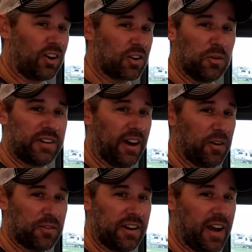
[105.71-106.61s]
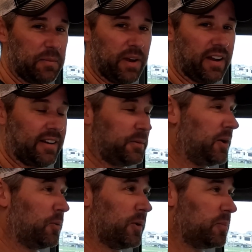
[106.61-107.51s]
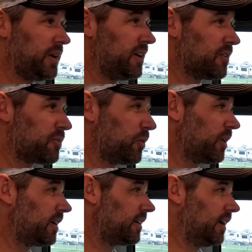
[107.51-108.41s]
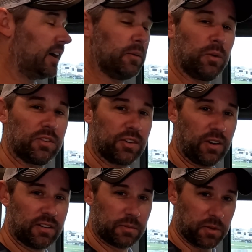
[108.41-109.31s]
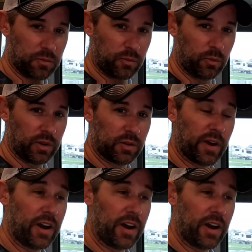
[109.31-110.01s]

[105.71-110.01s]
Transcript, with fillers: all going down overnight, man, and we don't want to be here for it. Uh, we'll show you some of the what yeah. the